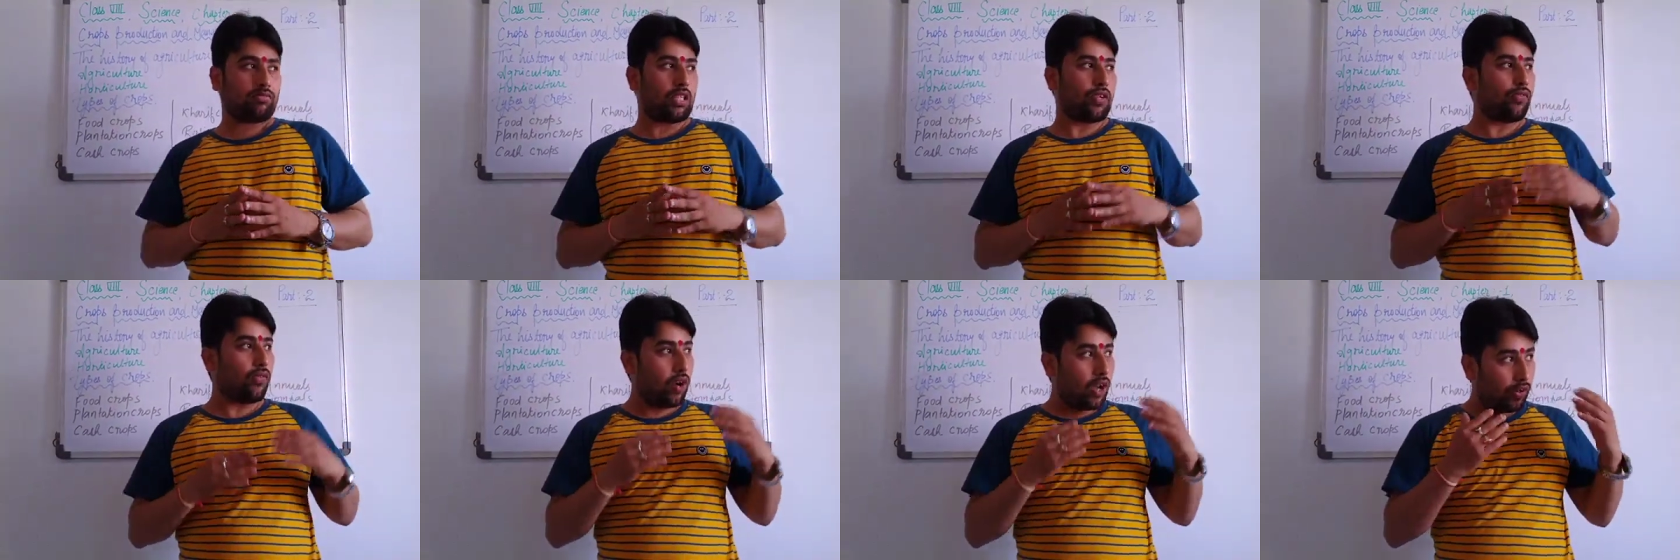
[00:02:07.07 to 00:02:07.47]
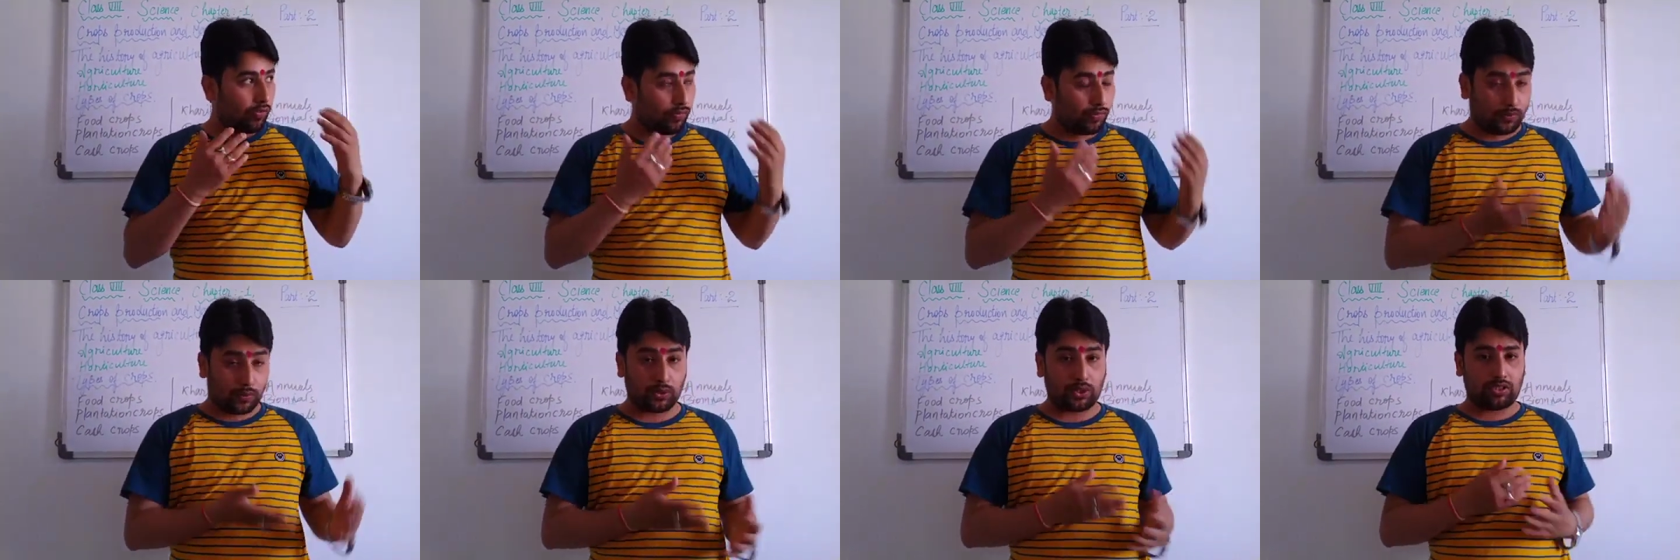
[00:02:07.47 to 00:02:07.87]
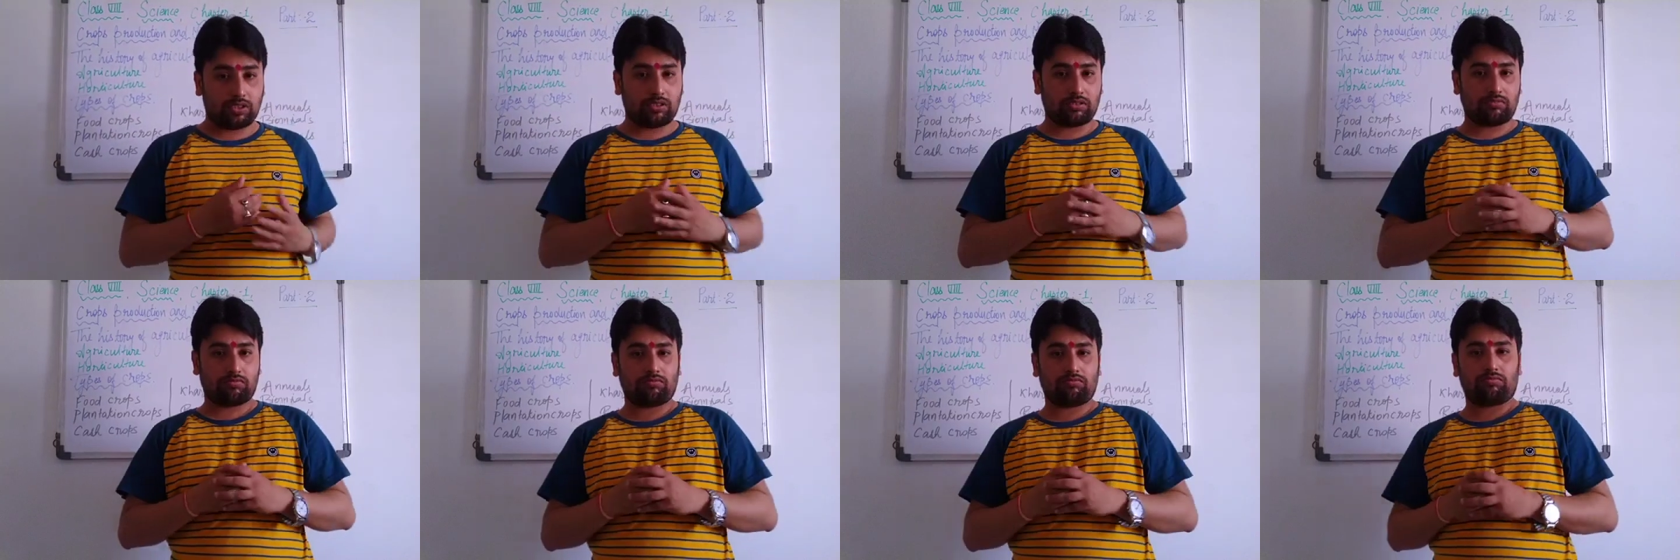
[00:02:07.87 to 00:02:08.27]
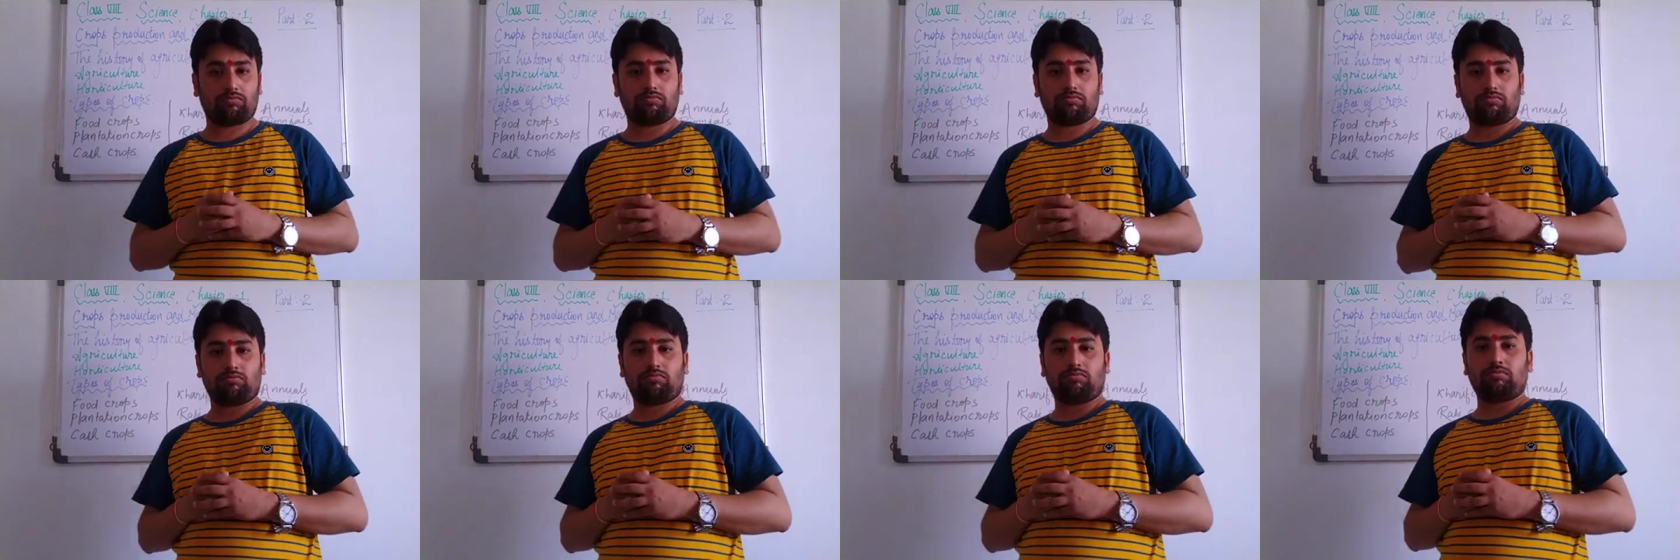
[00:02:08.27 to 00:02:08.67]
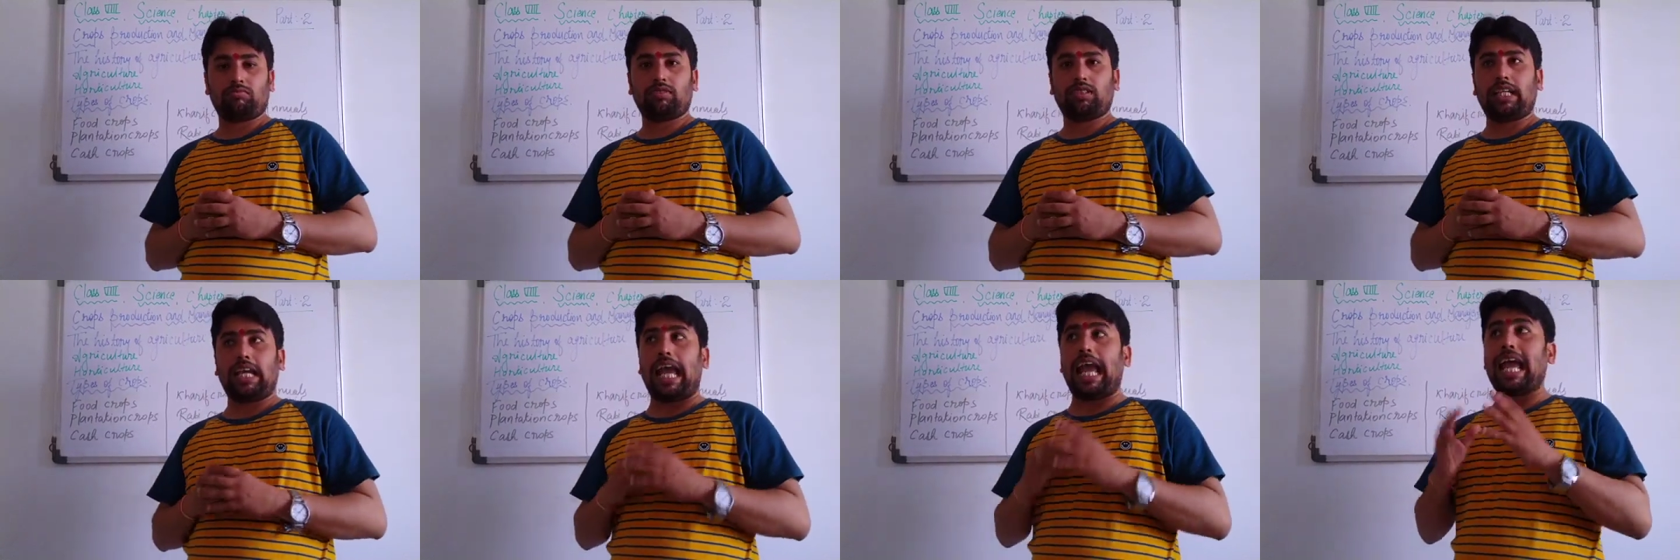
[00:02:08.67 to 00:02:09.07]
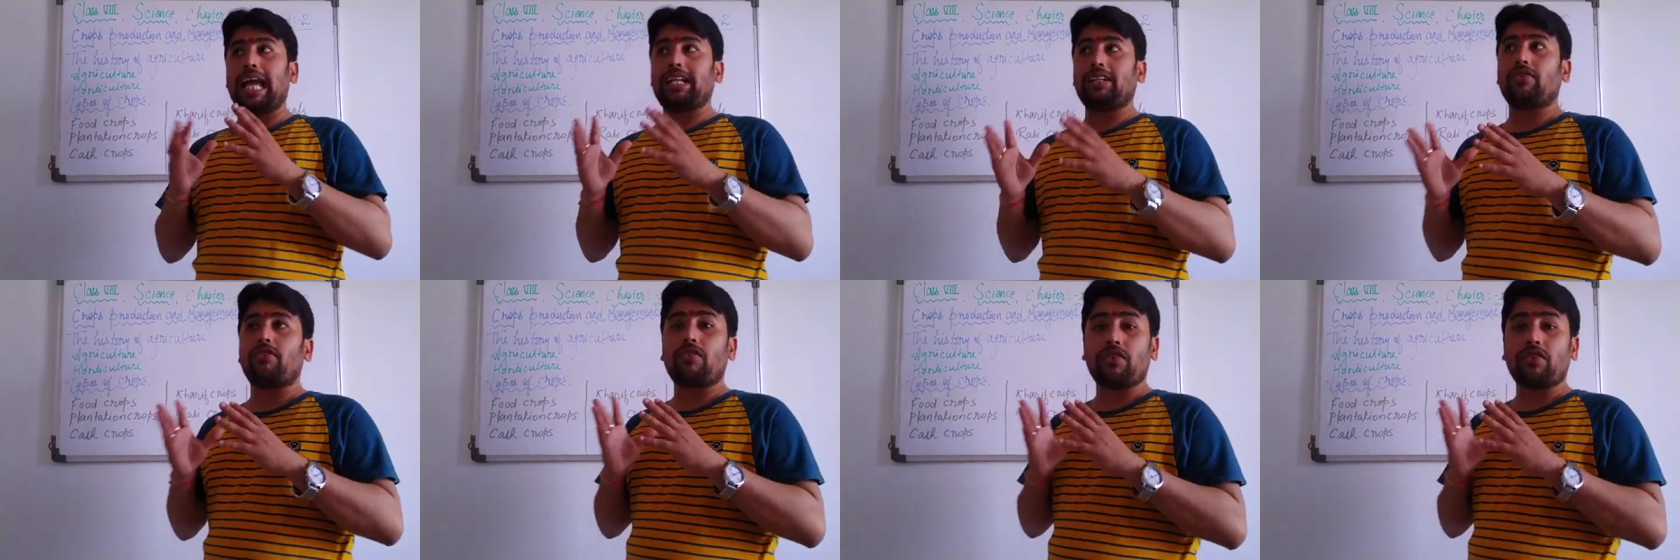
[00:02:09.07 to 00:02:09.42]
for food and